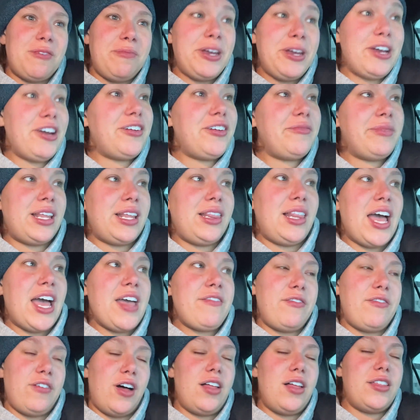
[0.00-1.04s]
a period in my
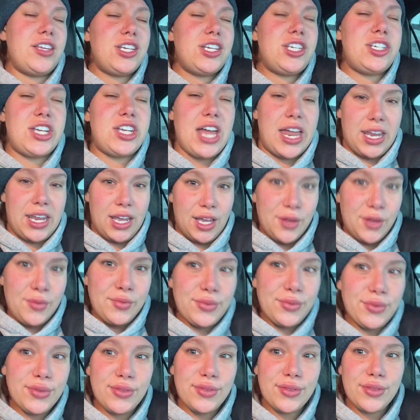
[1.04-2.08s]
life of all this shedding,
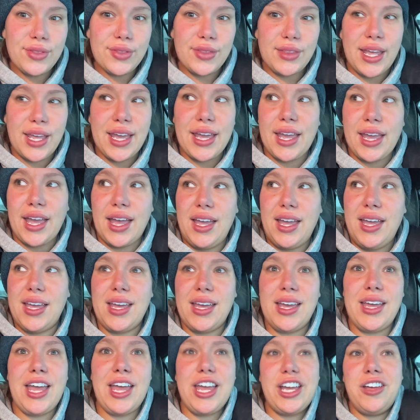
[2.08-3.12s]
like
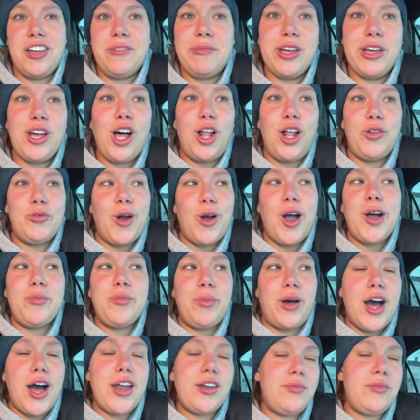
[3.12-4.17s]
it could be called rock
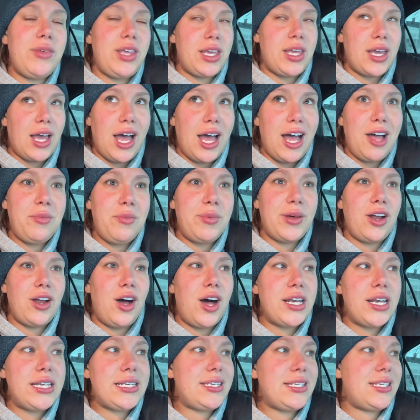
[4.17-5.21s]
bottom, yeah, but
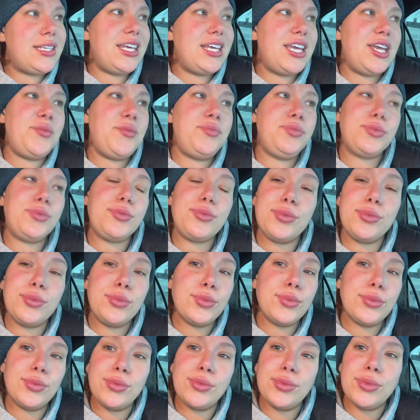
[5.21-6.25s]
honestly,
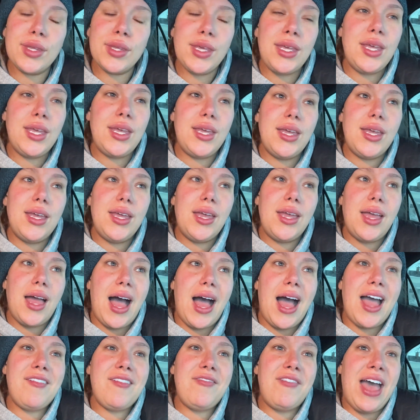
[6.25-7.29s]

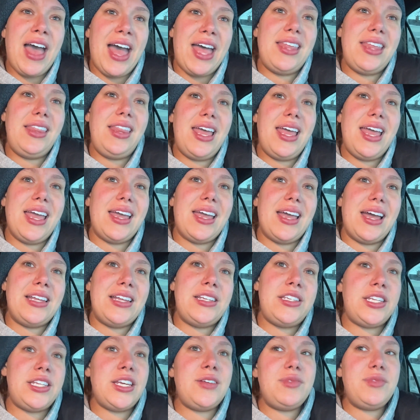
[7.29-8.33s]
I've had like a
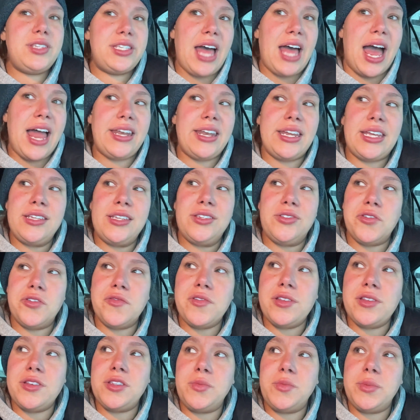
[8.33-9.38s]
deep sadness
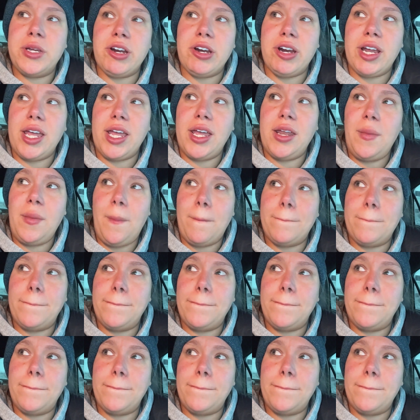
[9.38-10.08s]
over this period.